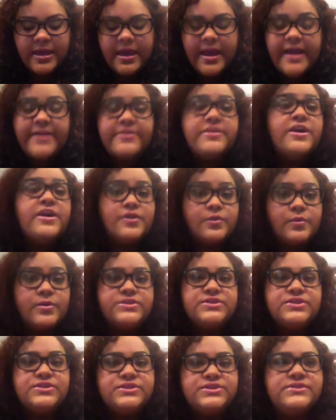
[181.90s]
the other
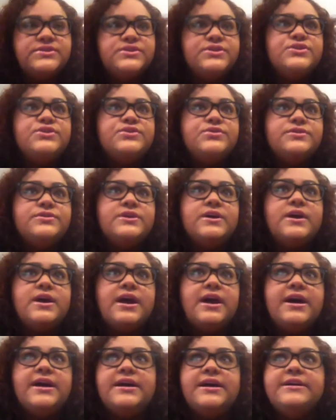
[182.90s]
one is to do
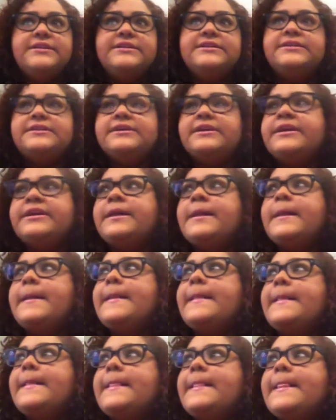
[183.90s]
the
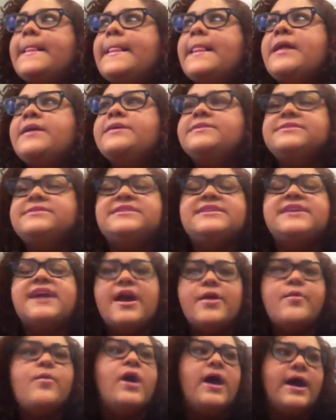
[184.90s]

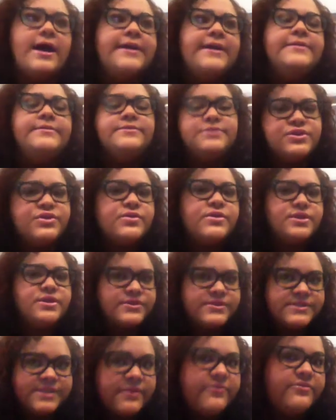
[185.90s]
DIY,
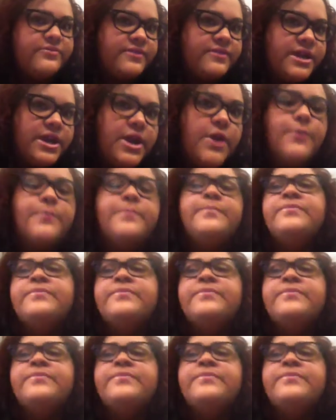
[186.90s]
do-it-yourself video.